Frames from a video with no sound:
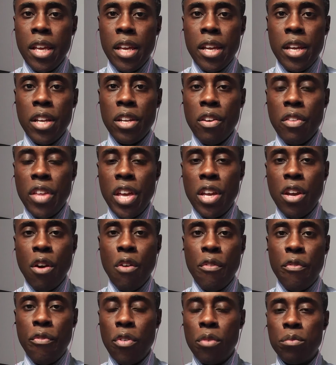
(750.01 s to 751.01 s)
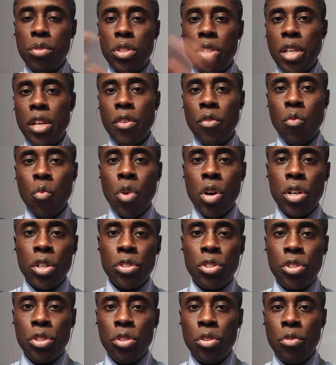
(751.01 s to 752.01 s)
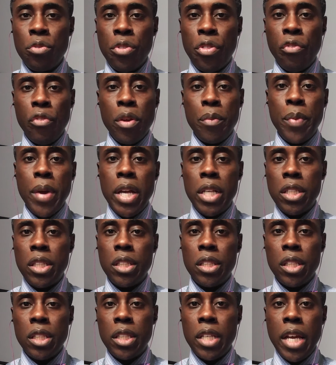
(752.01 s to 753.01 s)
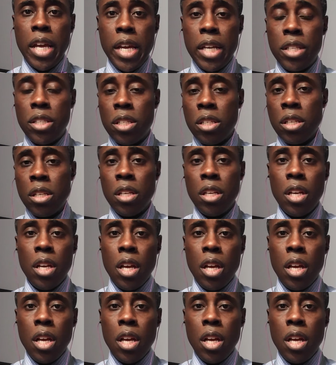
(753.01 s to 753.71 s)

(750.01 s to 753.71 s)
they go from seeing 1 or 2 or 3 patients a day to